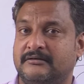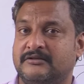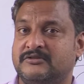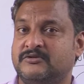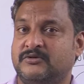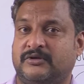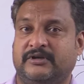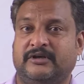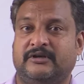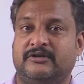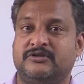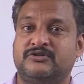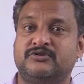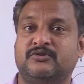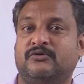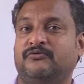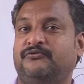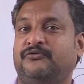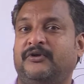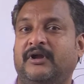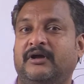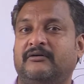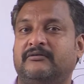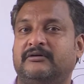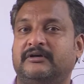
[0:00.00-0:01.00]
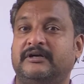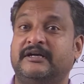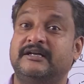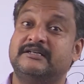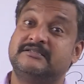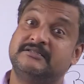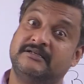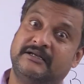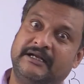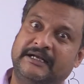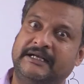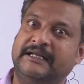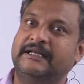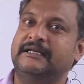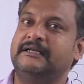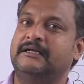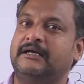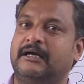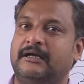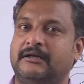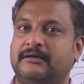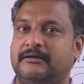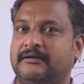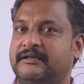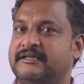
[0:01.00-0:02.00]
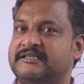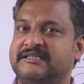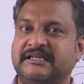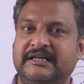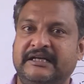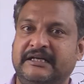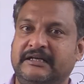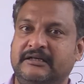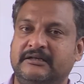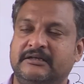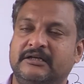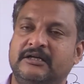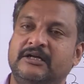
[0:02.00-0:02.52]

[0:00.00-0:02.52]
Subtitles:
sorry, shoe flower, it's red in color, isn't it?